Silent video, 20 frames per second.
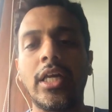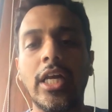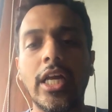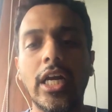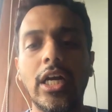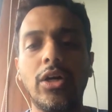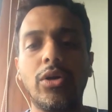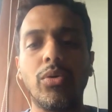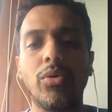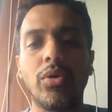
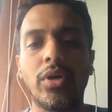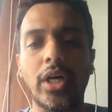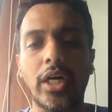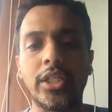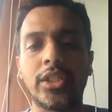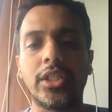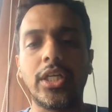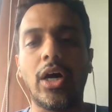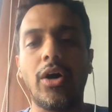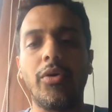heel to
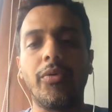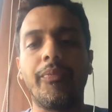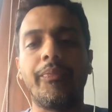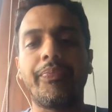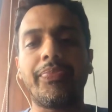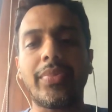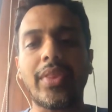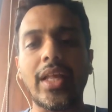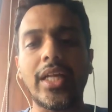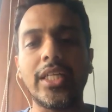touch down,
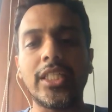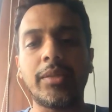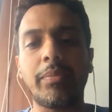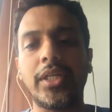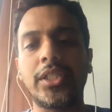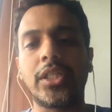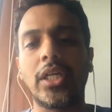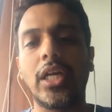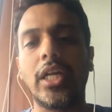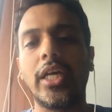
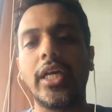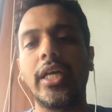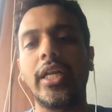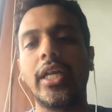especially